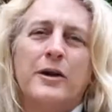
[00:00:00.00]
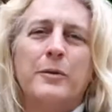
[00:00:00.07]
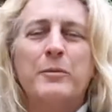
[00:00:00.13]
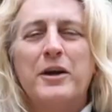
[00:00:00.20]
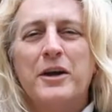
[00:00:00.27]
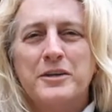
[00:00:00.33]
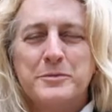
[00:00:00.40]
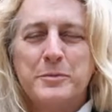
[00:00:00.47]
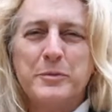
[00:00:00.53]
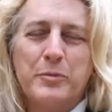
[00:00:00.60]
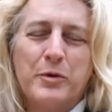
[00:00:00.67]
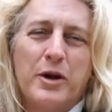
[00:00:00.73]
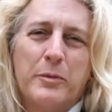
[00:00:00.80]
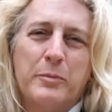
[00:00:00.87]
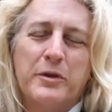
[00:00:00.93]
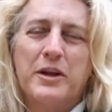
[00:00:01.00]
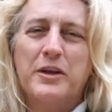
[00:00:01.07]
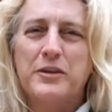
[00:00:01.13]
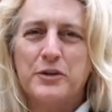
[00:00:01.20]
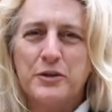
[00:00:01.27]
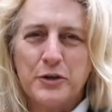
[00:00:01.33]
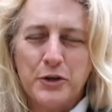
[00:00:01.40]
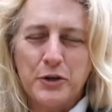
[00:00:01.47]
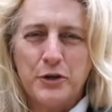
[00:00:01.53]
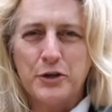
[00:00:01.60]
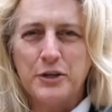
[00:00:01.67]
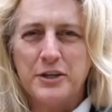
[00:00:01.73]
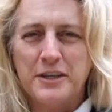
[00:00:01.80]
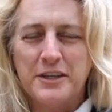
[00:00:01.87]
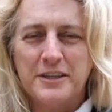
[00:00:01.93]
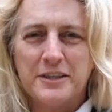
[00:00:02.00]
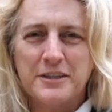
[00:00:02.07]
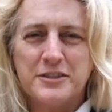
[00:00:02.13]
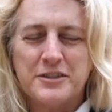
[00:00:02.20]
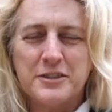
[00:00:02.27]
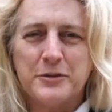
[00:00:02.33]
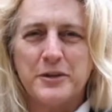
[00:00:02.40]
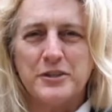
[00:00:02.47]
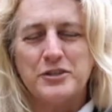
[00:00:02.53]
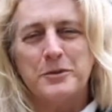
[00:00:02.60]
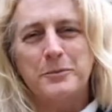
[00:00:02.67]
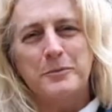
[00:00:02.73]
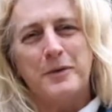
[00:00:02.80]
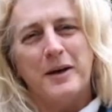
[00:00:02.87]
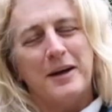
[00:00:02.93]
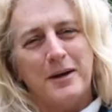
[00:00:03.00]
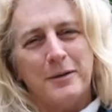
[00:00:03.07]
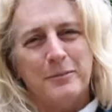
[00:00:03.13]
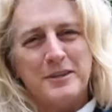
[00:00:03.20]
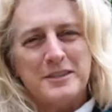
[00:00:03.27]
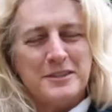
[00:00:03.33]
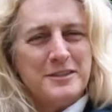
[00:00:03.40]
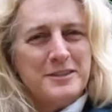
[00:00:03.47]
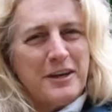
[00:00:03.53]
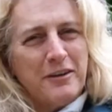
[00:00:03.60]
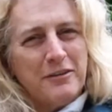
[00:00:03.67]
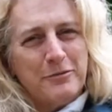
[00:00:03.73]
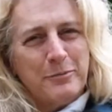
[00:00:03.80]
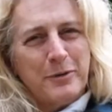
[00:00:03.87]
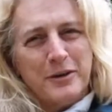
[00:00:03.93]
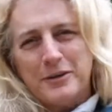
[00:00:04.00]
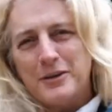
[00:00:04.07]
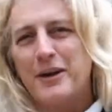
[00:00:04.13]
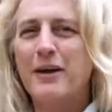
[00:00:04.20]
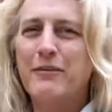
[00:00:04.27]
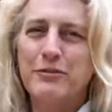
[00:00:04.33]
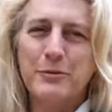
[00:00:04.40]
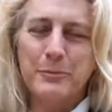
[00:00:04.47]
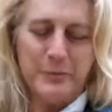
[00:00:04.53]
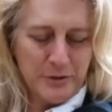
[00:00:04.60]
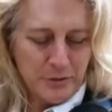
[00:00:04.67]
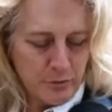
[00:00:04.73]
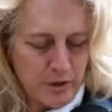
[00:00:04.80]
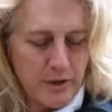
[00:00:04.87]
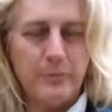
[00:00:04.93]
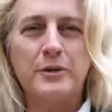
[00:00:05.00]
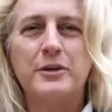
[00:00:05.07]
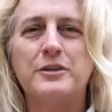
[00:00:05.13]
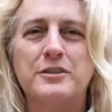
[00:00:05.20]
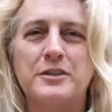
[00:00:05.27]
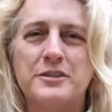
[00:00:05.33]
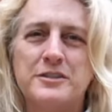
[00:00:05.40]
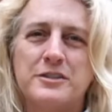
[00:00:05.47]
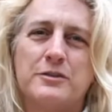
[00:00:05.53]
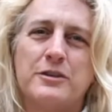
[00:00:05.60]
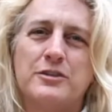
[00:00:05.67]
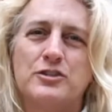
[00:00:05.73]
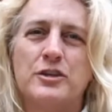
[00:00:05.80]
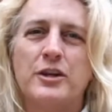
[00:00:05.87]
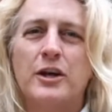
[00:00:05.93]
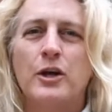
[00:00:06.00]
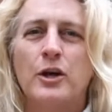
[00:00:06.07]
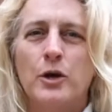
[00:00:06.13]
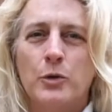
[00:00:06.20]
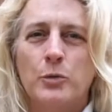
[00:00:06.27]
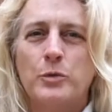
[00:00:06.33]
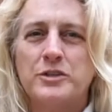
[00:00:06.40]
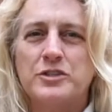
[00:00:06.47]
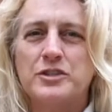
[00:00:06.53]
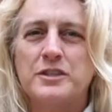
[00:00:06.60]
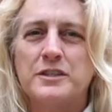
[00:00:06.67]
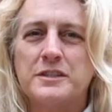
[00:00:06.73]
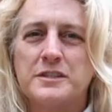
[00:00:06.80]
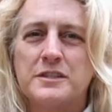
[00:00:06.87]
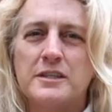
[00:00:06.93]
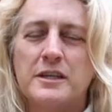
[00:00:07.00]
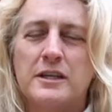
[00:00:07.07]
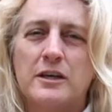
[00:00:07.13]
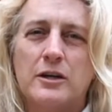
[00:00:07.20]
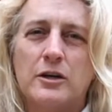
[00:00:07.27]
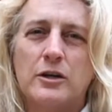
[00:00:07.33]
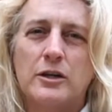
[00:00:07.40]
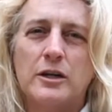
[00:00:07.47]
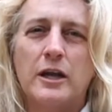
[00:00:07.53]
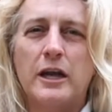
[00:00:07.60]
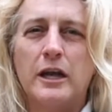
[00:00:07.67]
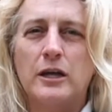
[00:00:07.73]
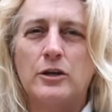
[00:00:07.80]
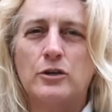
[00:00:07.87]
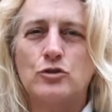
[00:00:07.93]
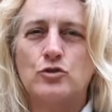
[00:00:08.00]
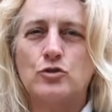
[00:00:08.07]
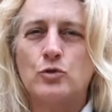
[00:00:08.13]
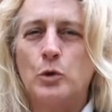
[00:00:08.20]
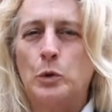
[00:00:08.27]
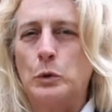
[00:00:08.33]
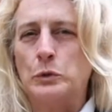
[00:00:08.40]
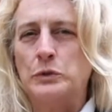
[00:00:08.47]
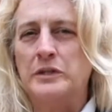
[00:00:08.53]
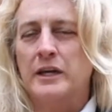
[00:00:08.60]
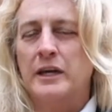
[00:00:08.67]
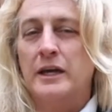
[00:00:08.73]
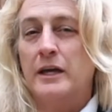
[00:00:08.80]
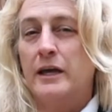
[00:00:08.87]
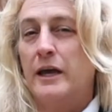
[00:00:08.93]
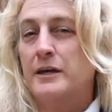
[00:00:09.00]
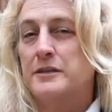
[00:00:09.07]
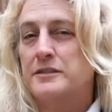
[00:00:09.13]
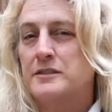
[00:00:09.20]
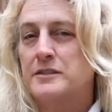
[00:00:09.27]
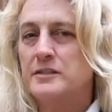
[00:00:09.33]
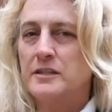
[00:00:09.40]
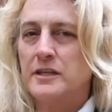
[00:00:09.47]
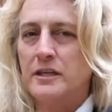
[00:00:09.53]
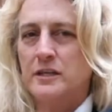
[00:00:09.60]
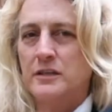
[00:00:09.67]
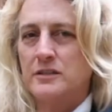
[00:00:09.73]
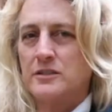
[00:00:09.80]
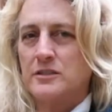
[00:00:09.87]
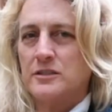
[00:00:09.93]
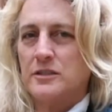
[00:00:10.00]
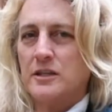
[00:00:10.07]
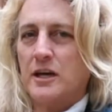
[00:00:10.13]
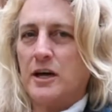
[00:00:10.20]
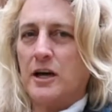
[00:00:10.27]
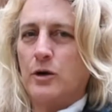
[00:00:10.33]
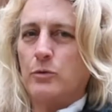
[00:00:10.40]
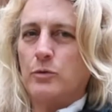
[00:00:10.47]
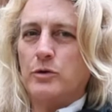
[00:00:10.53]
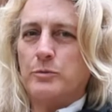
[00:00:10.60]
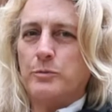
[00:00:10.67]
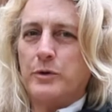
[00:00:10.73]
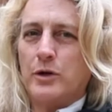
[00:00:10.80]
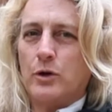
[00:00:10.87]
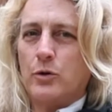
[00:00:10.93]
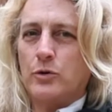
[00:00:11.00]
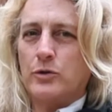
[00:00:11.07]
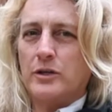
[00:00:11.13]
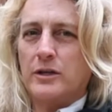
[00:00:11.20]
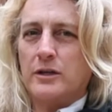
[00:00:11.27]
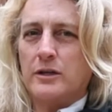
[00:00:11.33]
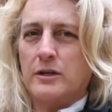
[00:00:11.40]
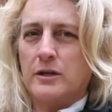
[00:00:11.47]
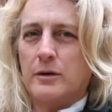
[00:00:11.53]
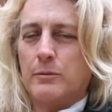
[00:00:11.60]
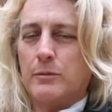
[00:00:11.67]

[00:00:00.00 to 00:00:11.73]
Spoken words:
right, my husband brought up another good consideration. My best dive partner ever, Bill, brought up a good consideration, which is on a controlled ascent, I would be holding